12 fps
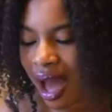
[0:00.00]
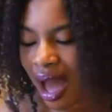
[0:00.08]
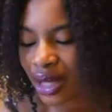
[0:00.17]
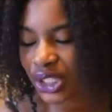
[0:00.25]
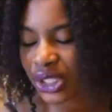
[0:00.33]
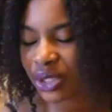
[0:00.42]

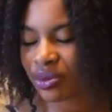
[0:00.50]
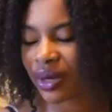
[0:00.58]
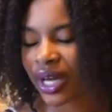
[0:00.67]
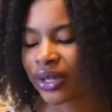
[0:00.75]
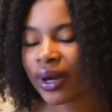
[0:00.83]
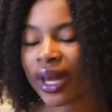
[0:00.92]
How do you
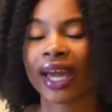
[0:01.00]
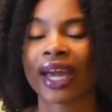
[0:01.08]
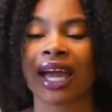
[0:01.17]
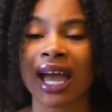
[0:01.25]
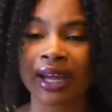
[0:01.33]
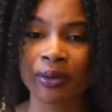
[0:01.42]
wear your
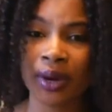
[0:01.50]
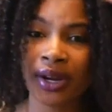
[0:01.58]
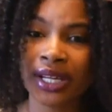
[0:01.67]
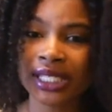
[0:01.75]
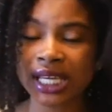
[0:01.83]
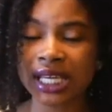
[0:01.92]
hair? I wear
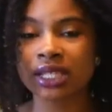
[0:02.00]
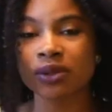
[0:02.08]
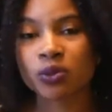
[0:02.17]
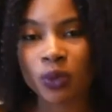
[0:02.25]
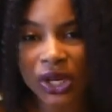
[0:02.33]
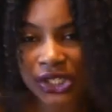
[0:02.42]
it
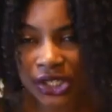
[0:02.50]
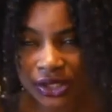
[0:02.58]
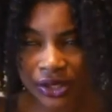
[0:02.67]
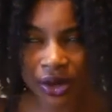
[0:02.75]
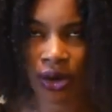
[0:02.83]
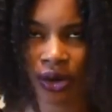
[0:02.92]
in wash
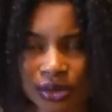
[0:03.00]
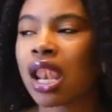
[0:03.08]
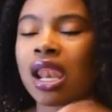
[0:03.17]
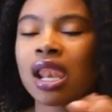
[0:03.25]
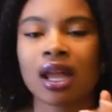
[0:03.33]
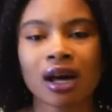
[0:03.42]
and go.
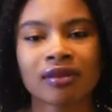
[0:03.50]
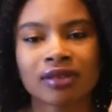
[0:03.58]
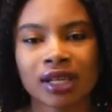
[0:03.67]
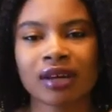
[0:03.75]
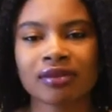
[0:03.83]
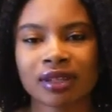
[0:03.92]
Love,
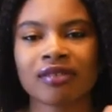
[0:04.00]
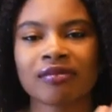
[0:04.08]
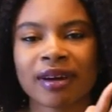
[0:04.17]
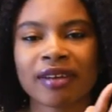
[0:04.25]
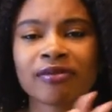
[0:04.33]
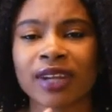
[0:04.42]
love, love
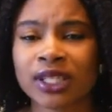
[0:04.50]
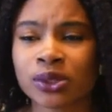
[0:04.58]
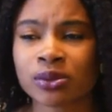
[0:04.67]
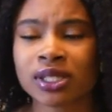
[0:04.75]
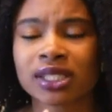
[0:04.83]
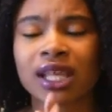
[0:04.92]
my flat
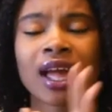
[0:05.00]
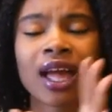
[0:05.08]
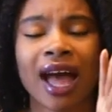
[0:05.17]
twist.